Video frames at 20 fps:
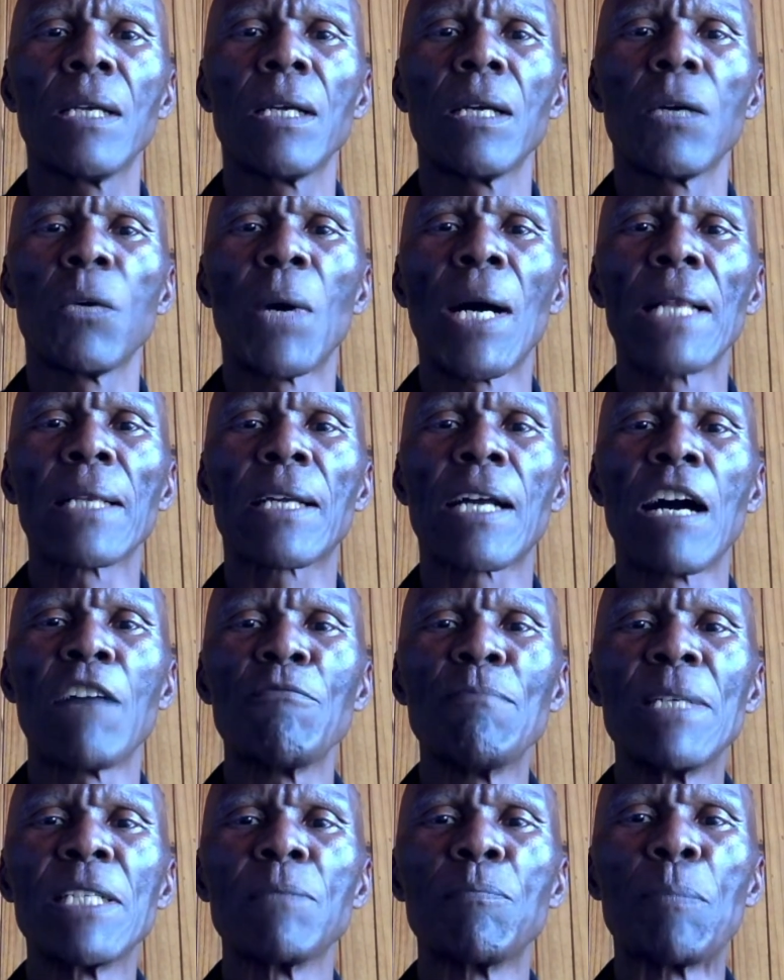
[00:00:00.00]
While
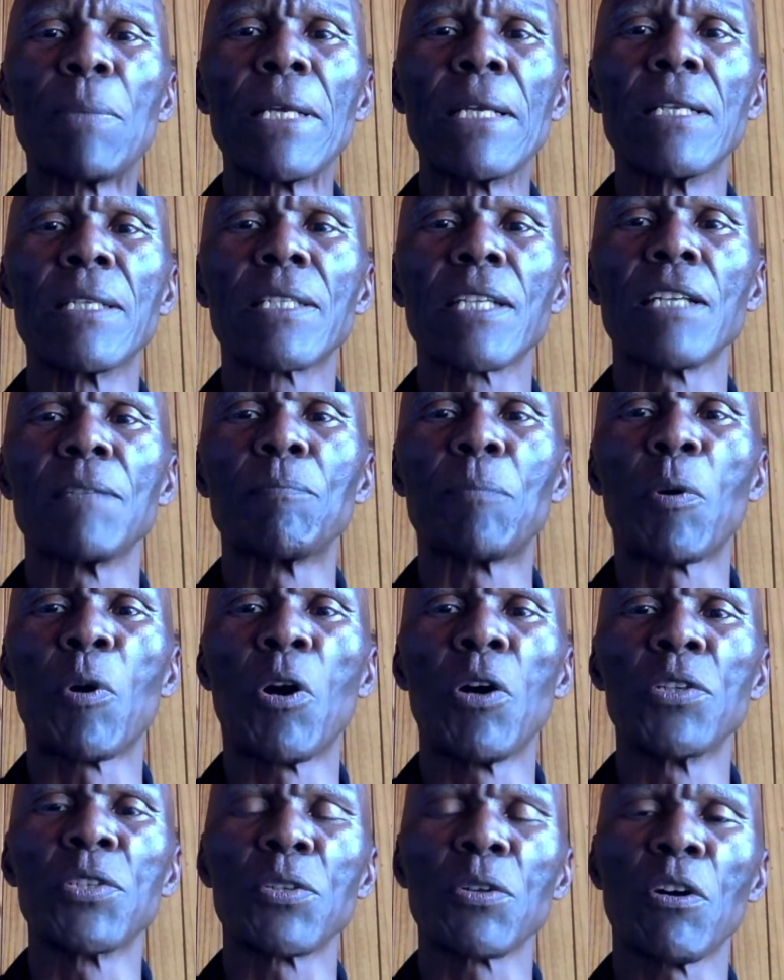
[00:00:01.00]
government bills and
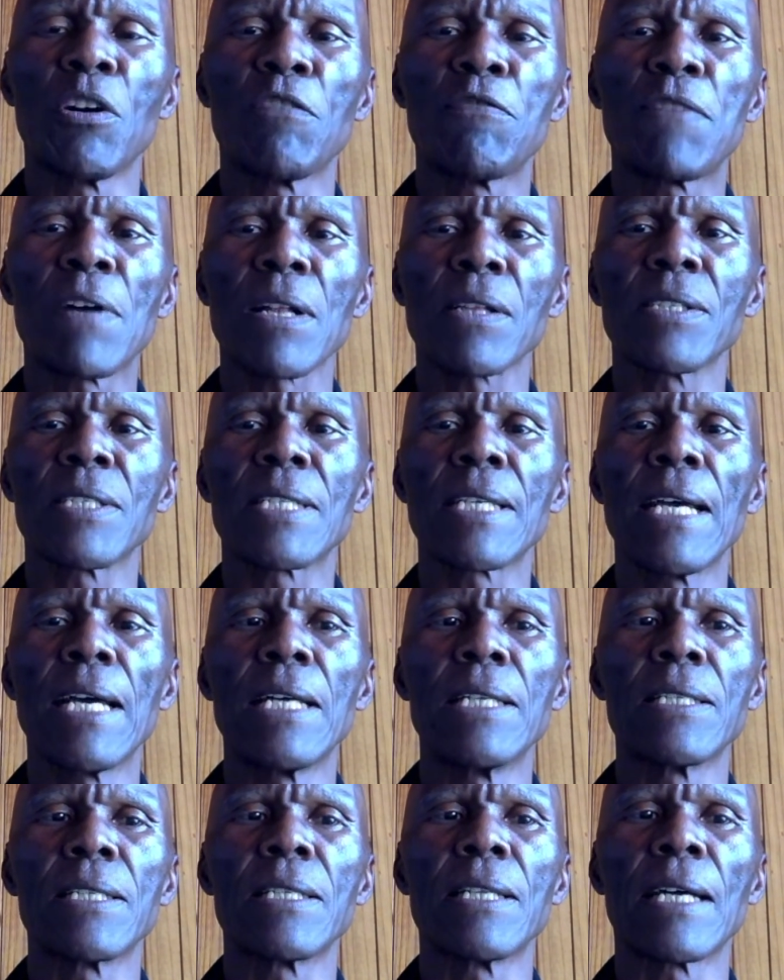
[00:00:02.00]
bonds offer
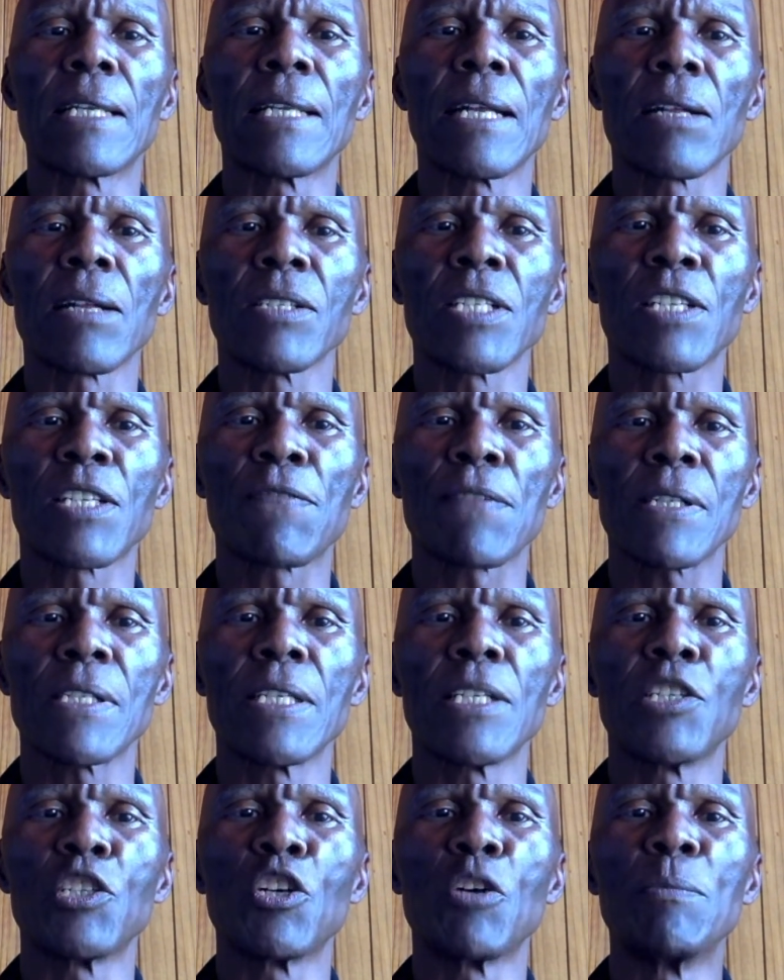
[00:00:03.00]
returns that are risk-free
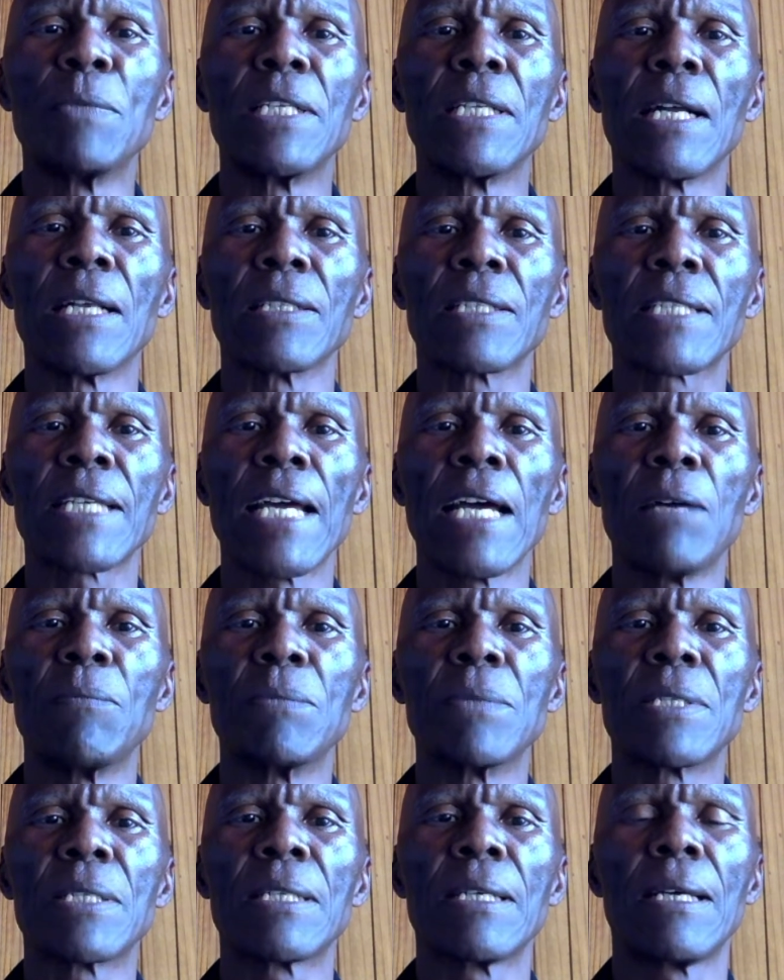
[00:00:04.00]
in nominal
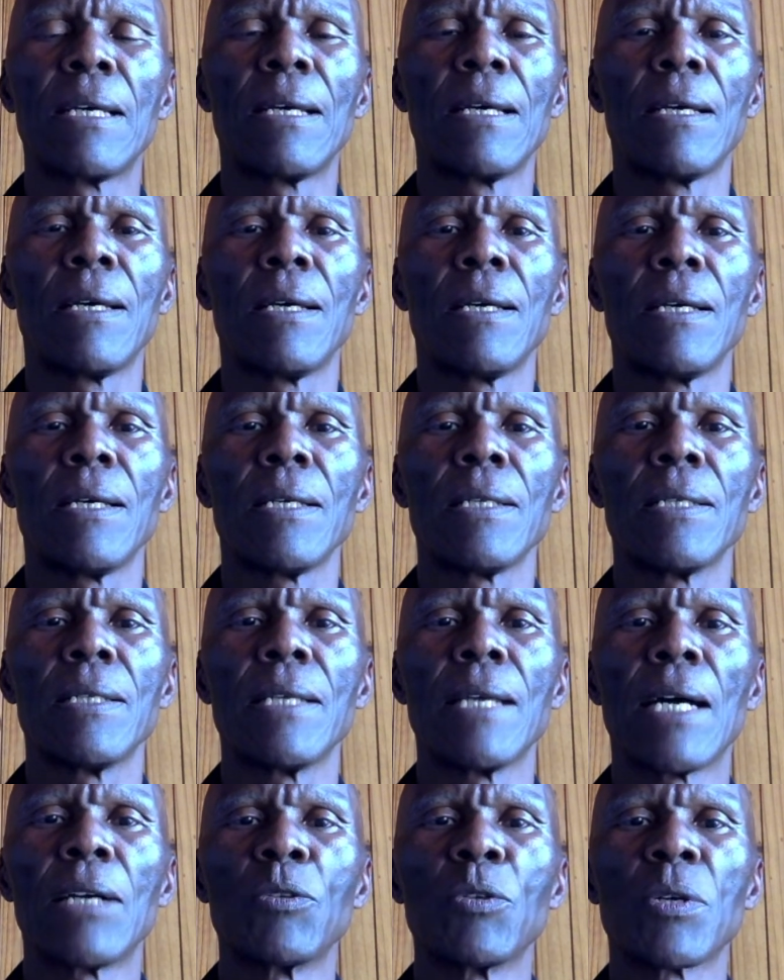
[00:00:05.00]
terms, they
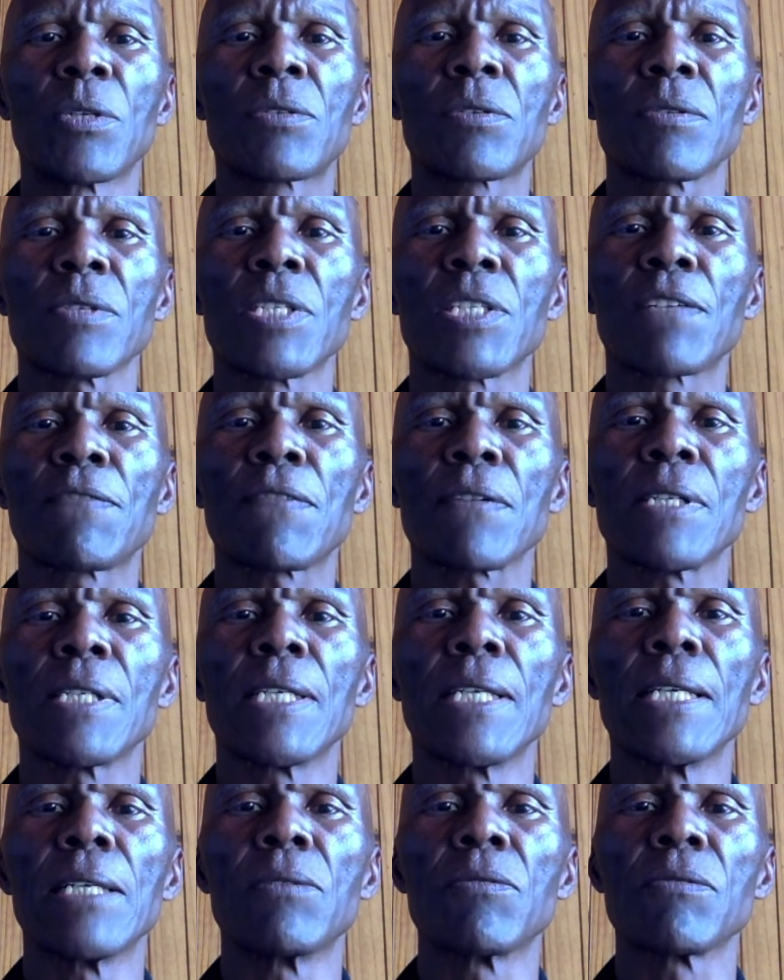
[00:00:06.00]
are not
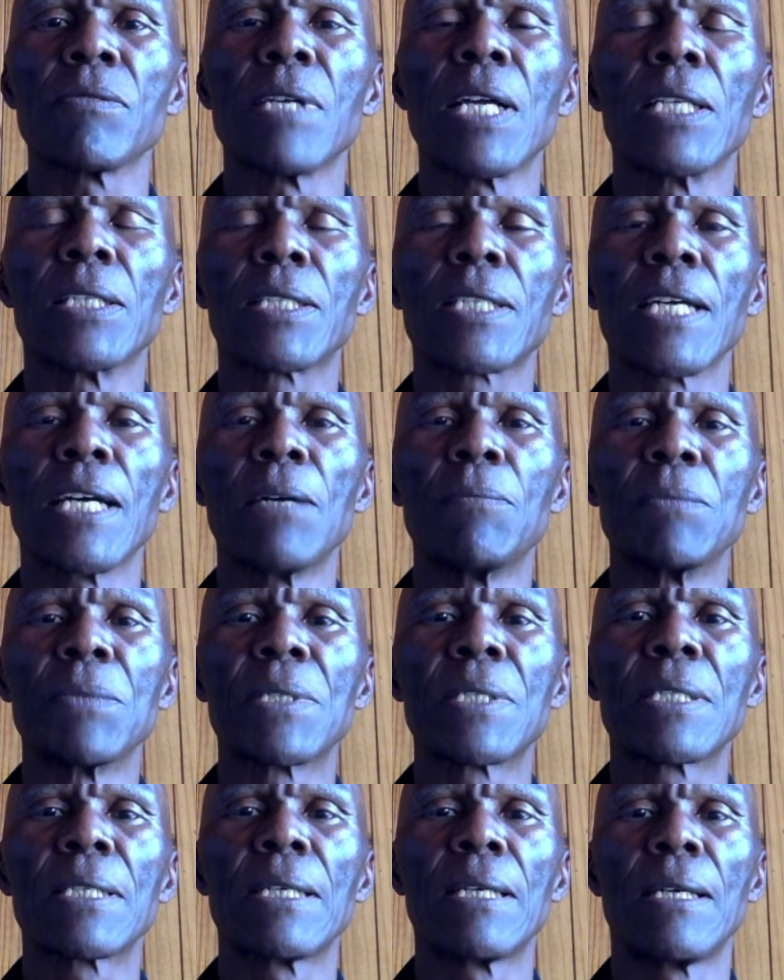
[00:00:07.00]
risk-free in real
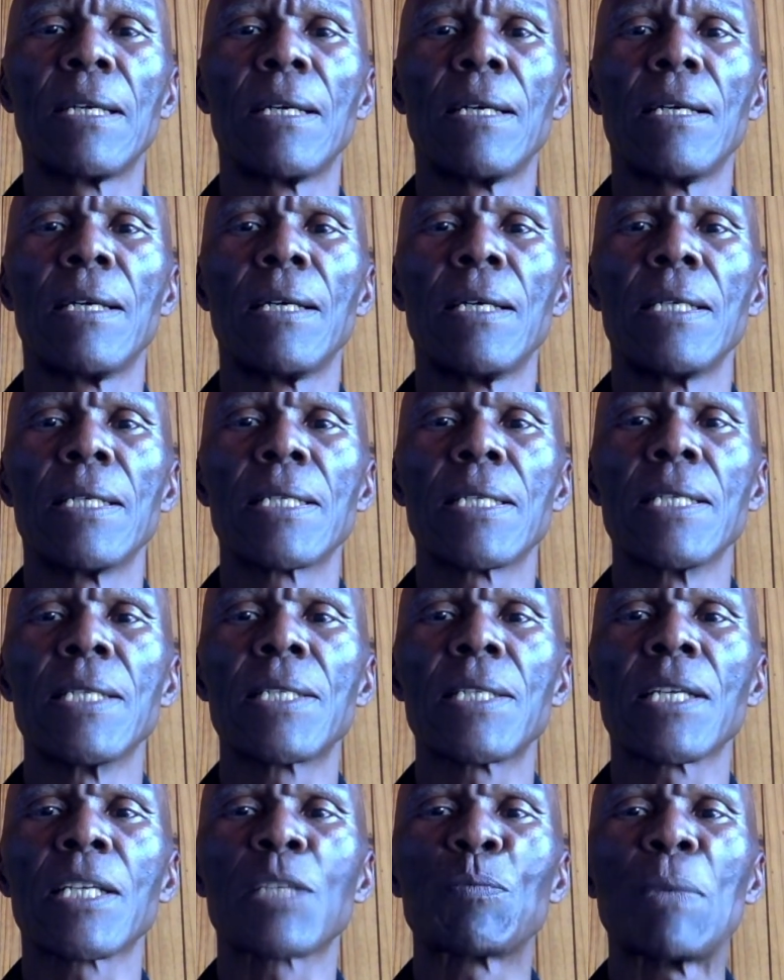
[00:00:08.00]
terms, since
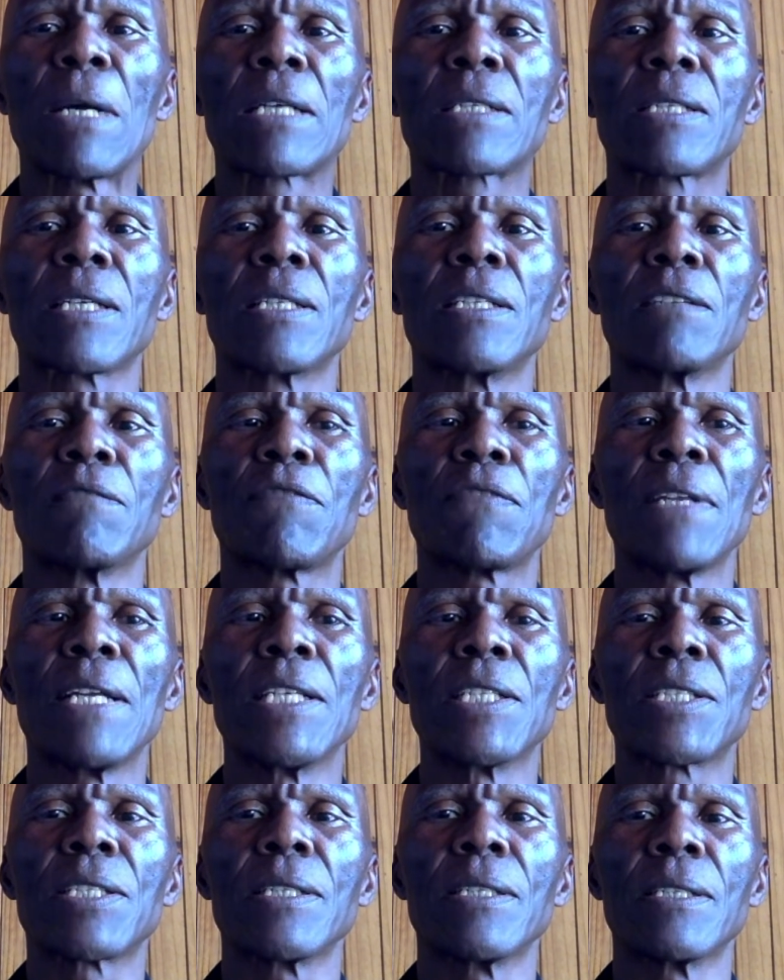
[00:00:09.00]
expected
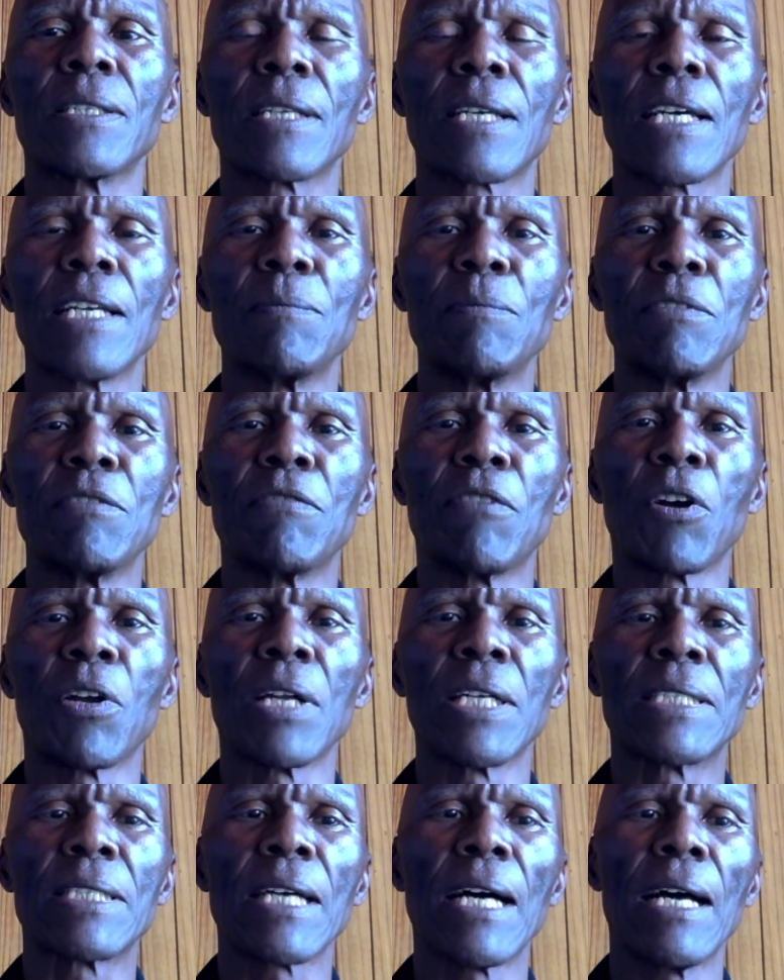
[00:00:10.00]
inflation can be
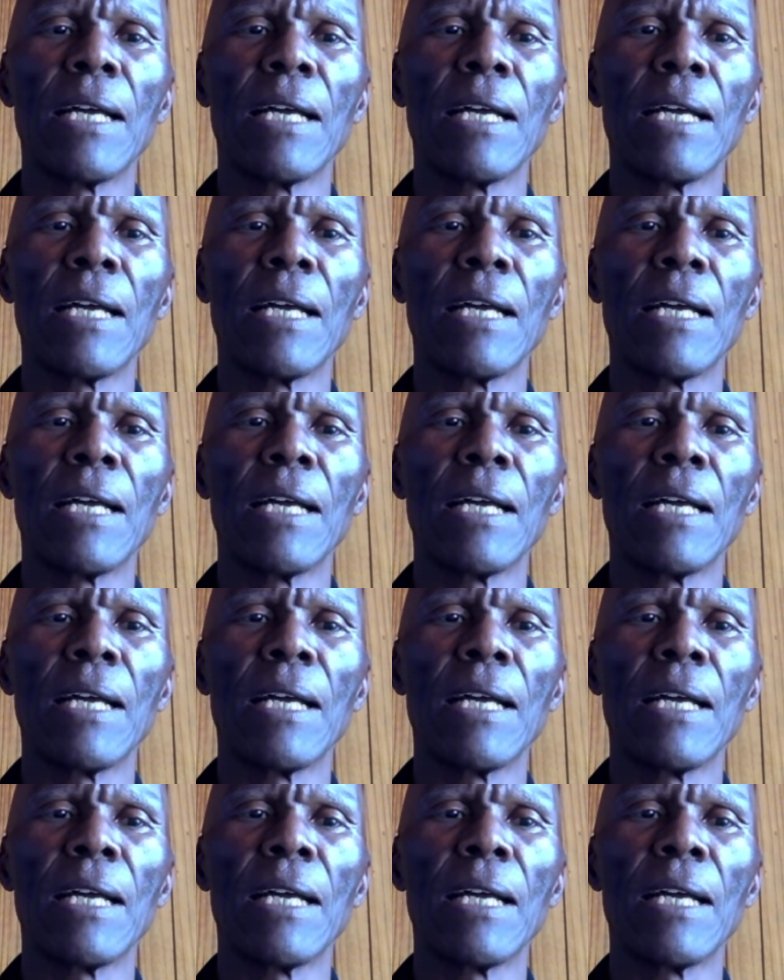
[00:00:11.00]
volatile.